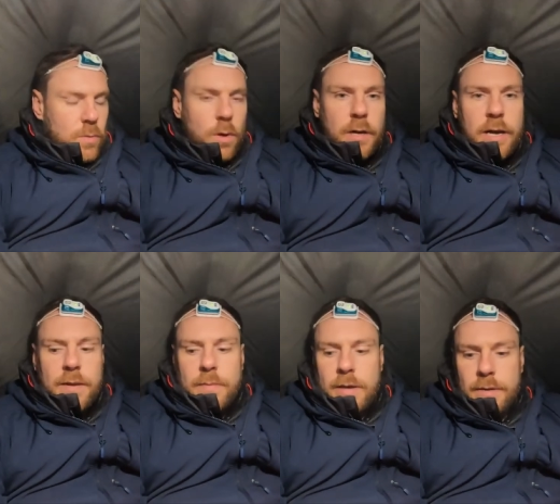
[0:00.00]
What a
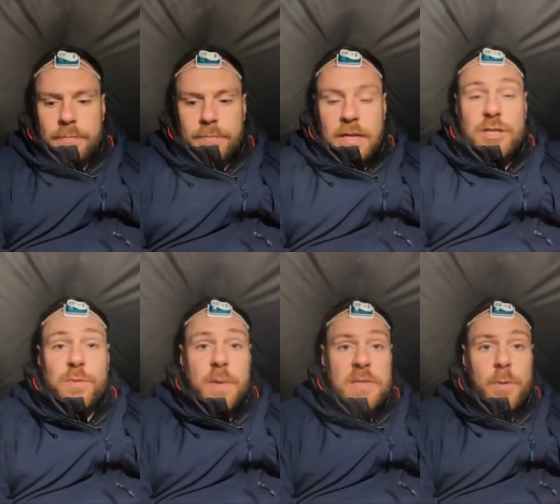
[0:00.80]
nightmare. It's
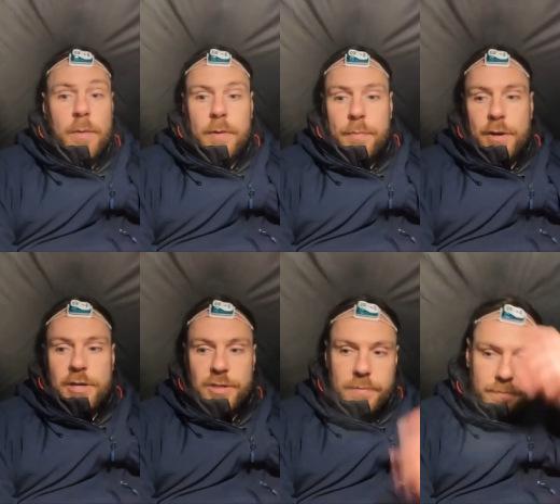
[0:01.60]
just piss poor
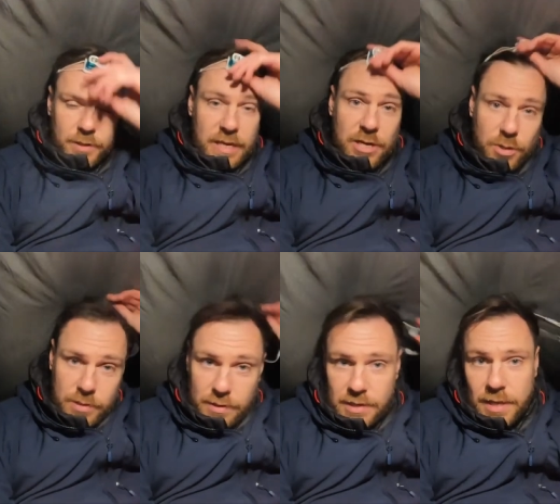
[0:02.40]
preparation. So the
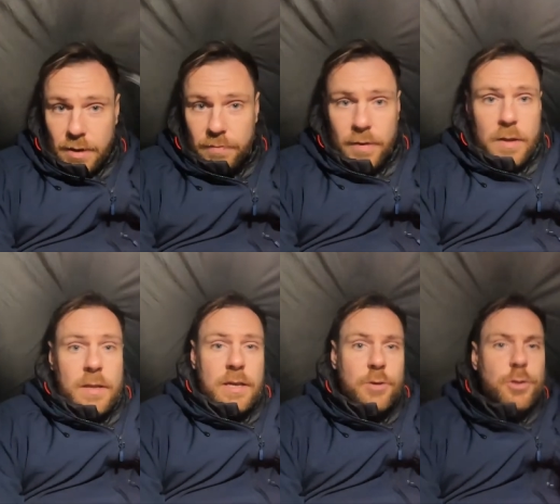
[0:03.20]
issues, I take that
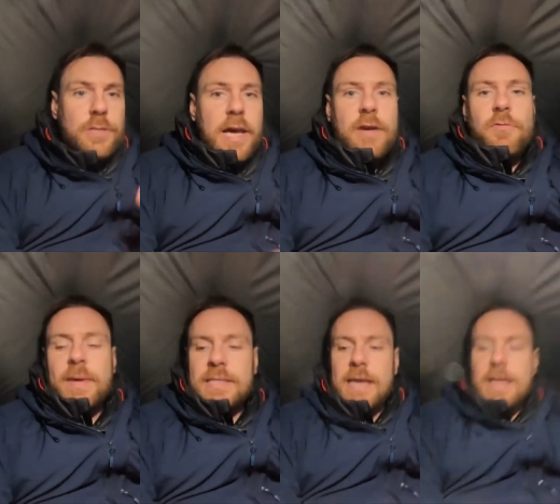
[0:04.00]
off. The issues I had with
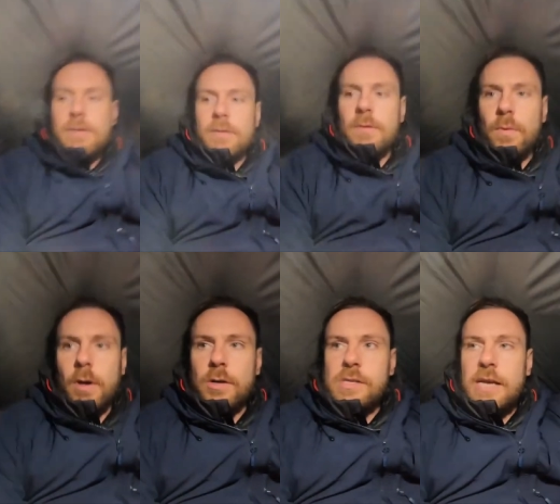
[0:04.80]
my tent
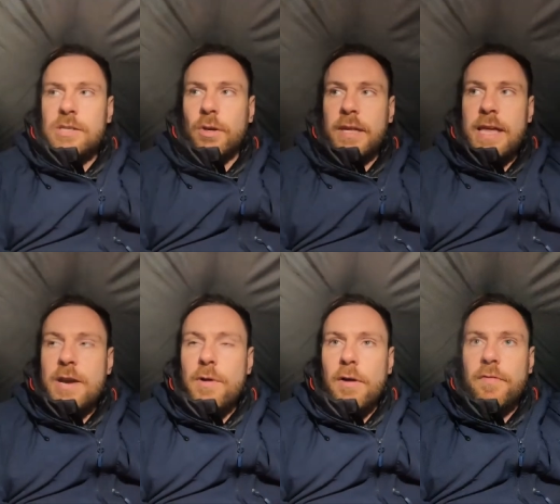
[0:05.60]
was I took the
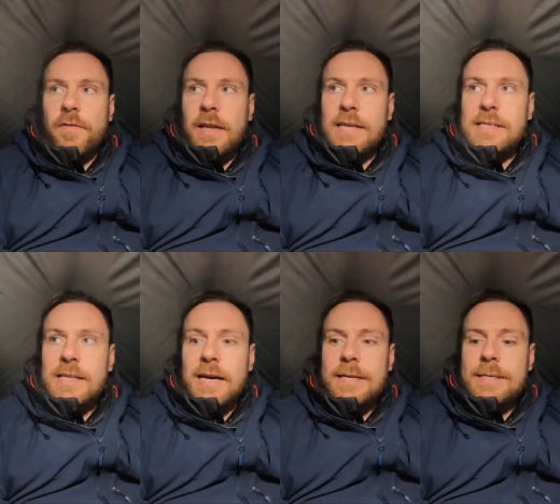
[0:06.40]
inner off last
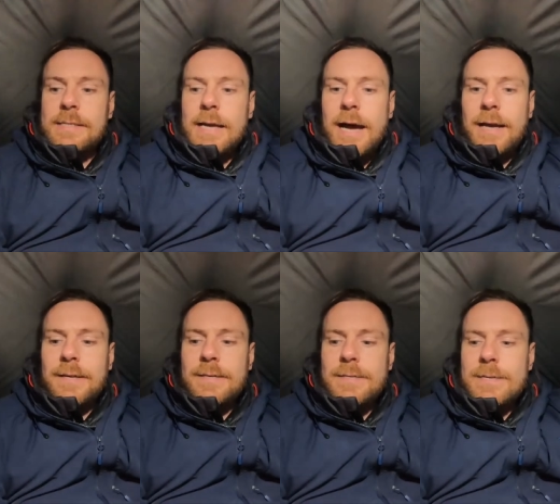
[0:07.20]
night
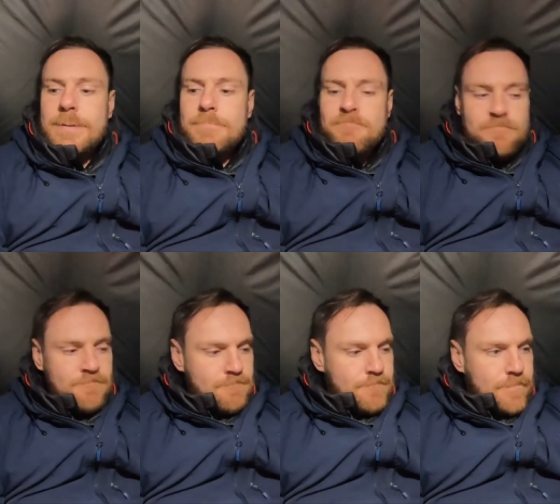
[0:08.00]
and
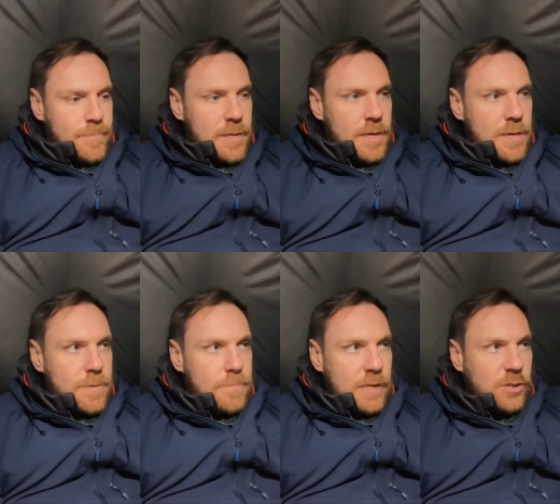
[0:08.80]

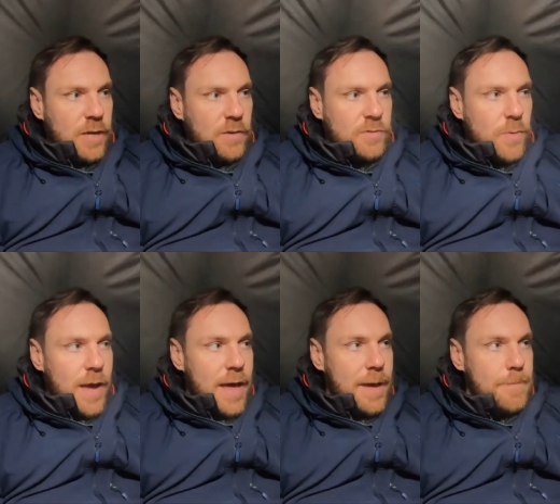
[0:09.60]
um, I took it off to
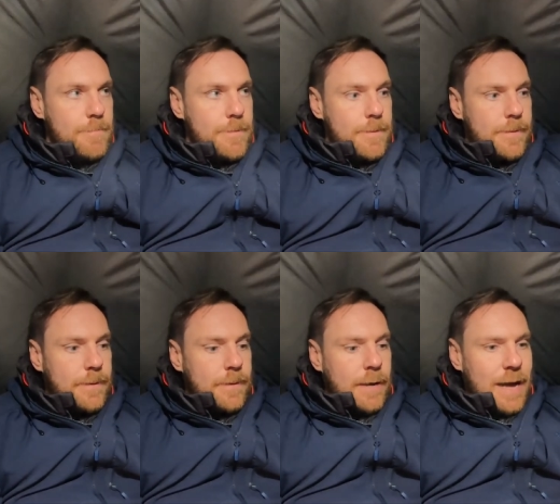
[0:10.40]
air
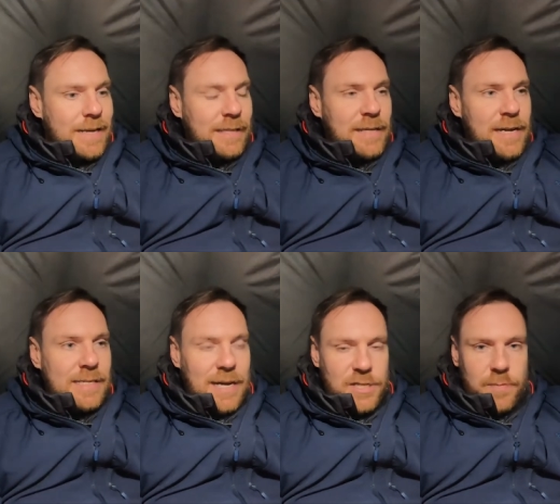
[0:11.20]
and I didn't
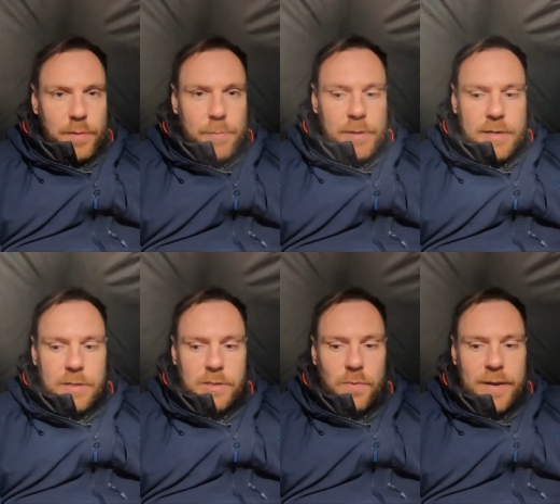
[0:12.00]
attach it properly.
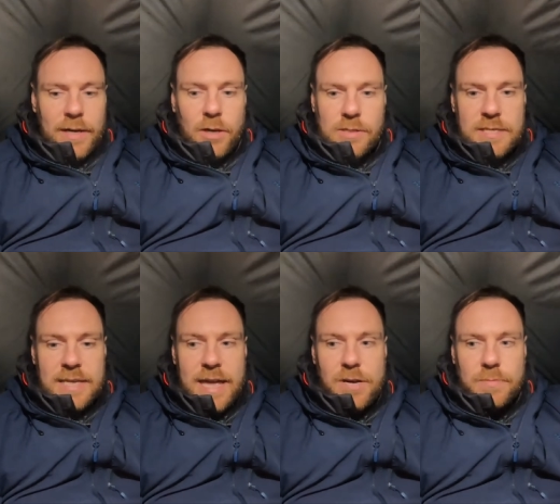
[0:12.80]
So when I got to
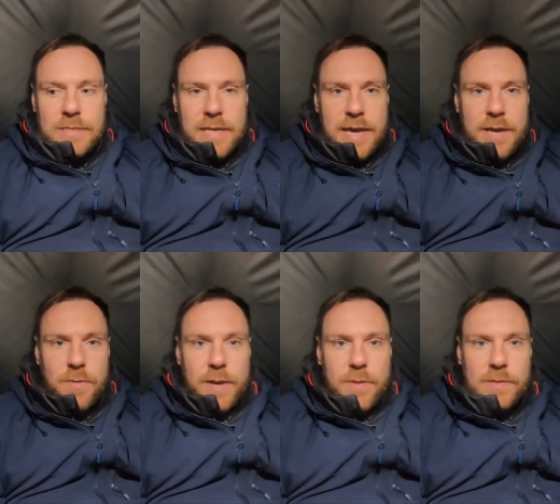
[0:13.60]
setting up today,
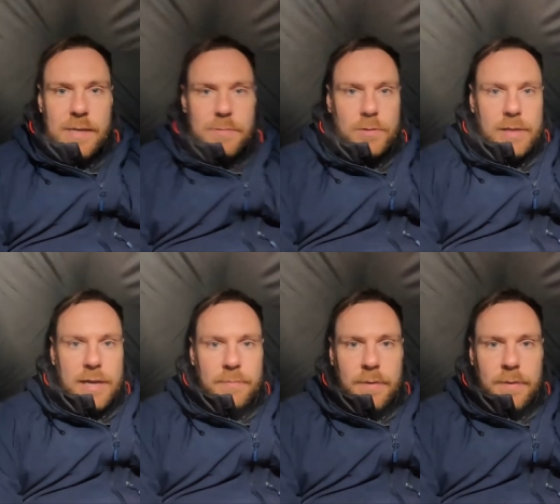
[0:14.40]
when it was absolutely